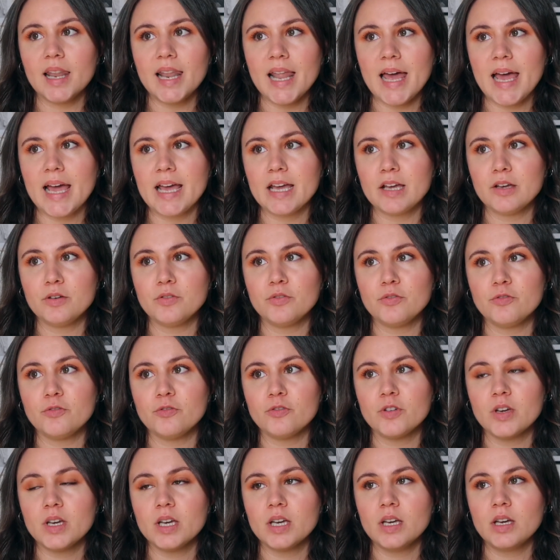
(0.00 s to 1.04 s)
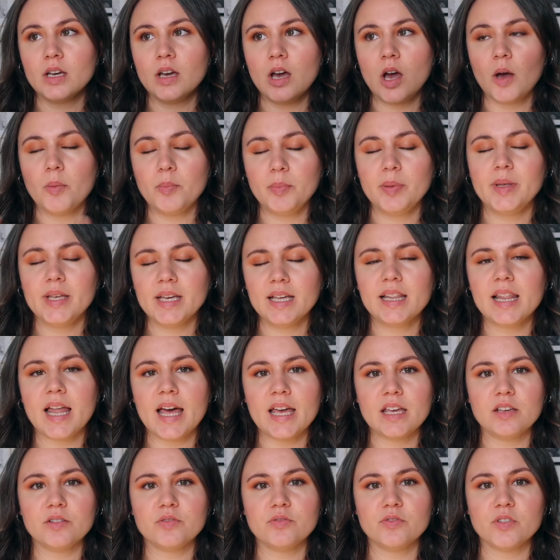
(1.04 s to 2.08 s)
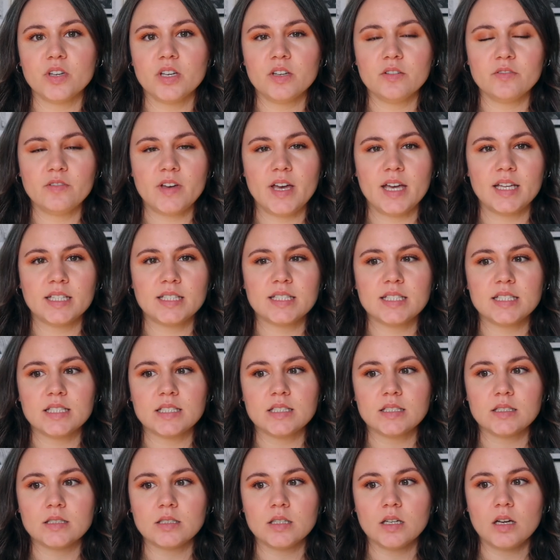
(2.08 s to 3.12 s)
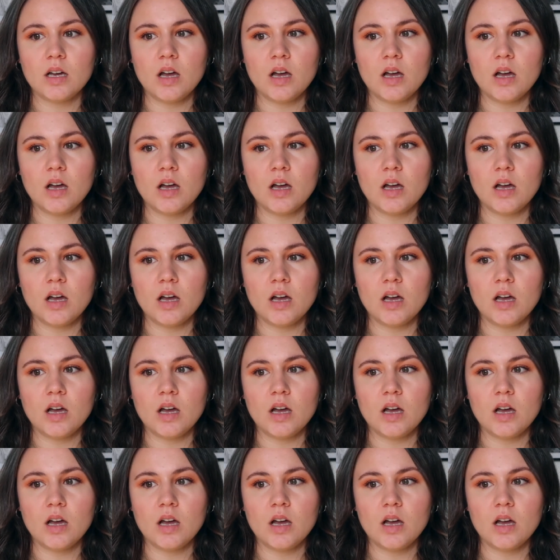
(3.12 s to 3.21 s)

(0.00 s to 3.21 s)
a big life event,